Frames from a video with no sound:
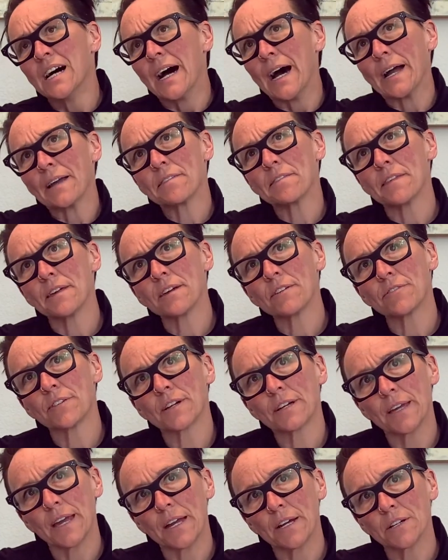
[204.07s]
I think for
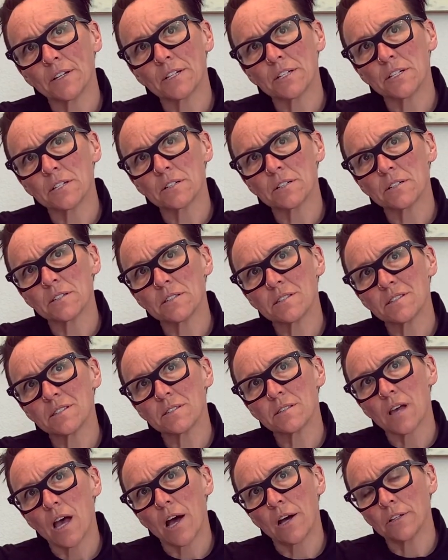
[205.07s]

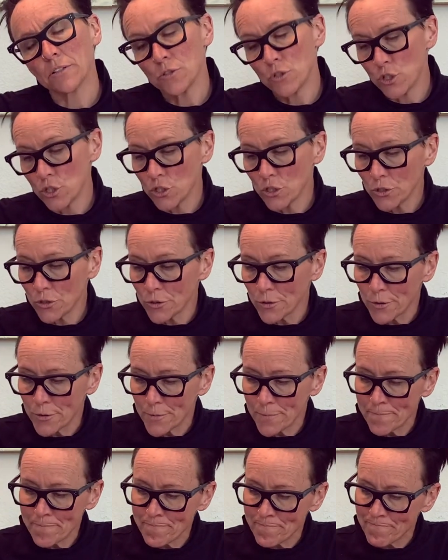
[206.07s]
characters, I'll
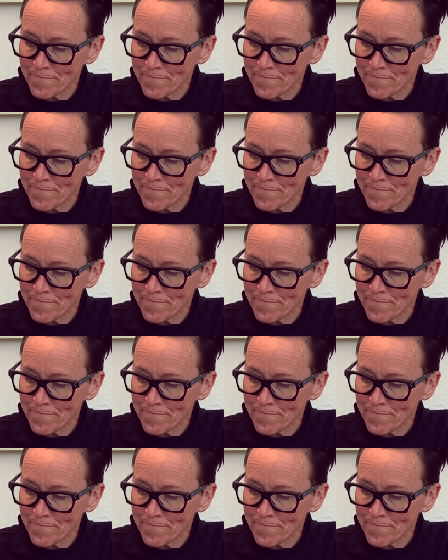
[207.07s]
do